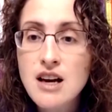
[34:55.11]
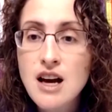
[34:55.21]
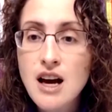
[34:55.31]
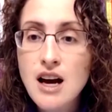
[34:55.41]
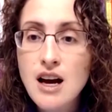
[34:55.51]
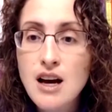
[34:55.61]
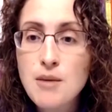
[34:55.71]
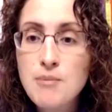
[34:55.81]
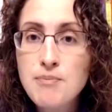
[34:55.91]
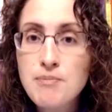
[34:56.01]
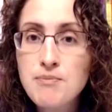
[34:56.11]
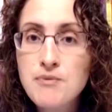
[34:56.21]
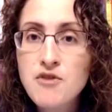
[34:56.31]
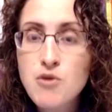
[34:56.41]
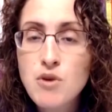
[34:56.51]

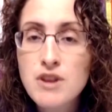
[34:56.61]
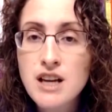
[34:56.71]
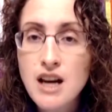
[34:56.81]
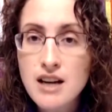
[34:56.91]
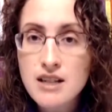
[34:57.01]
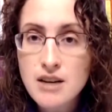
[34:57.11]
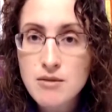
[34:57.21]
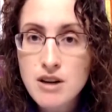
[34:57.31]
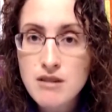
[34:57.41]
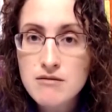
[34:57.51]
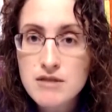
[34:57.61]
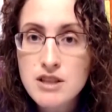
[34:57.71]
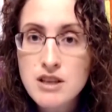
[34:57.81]
for the guide I wrote.